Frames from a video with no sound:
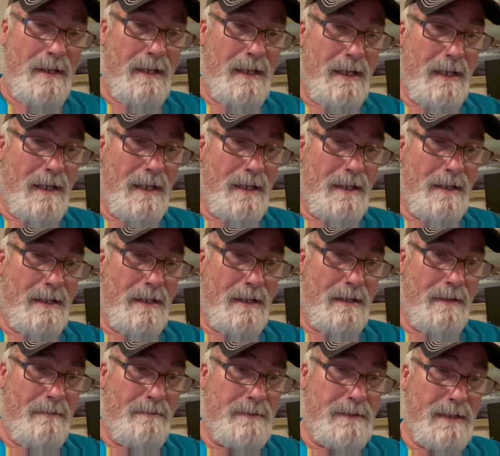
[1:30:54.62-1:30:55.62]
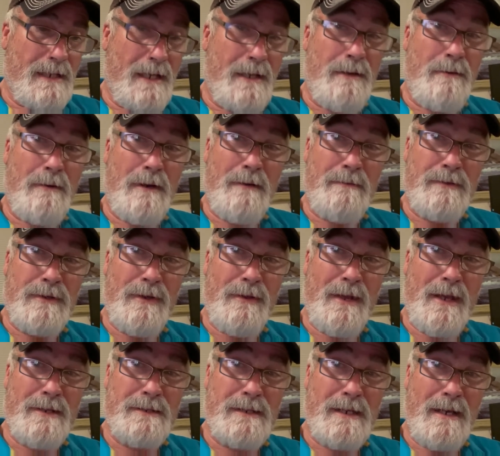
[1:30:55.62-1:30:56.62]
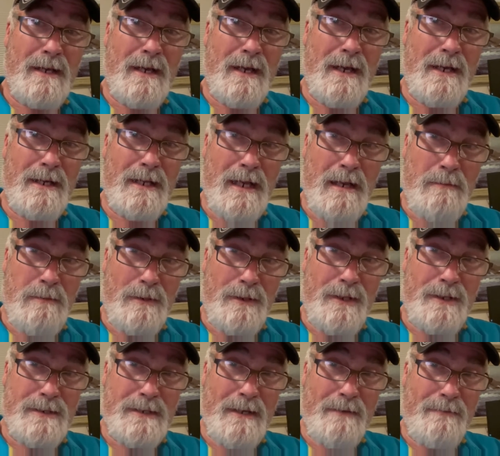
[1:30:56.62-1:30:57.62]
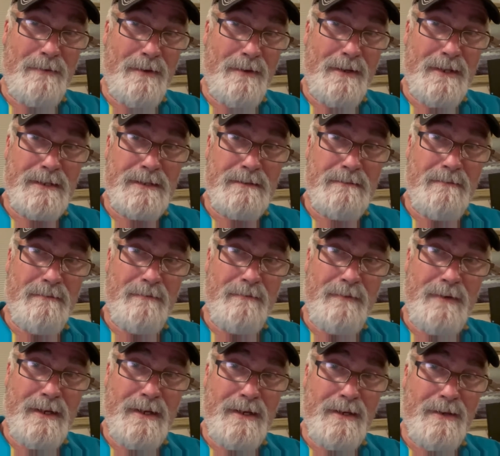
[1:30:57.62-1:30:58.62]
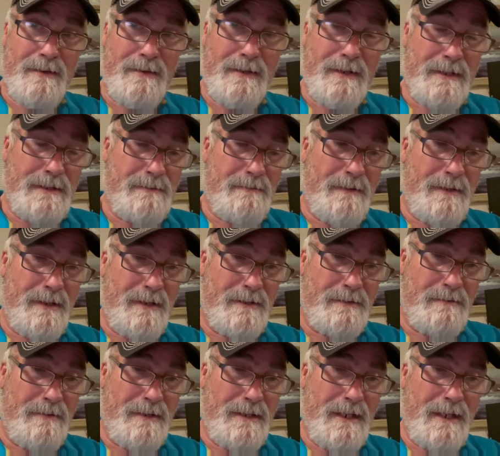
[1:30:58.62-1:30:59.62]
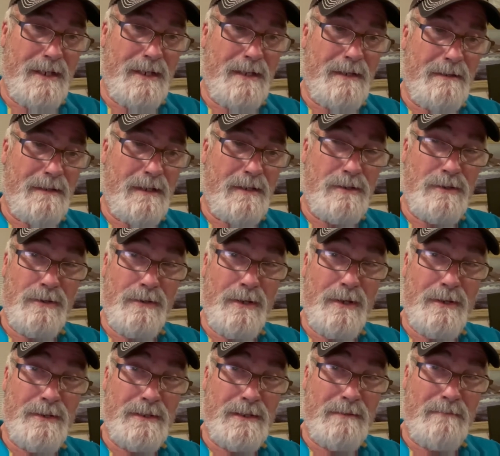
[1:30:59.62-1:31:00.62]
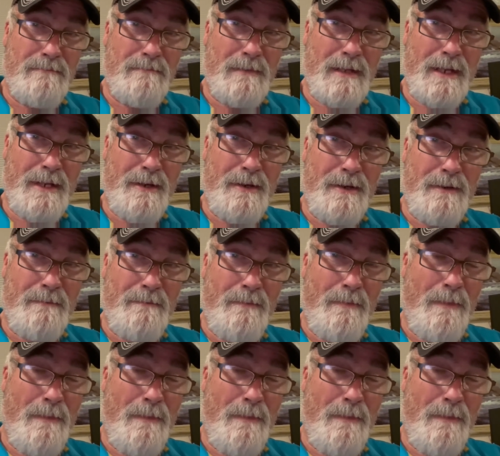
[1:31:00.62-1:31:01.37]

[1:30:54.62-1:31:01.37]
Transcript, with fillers: in uh, January of 2009, a couple years after this video, these videos were taken, two years later,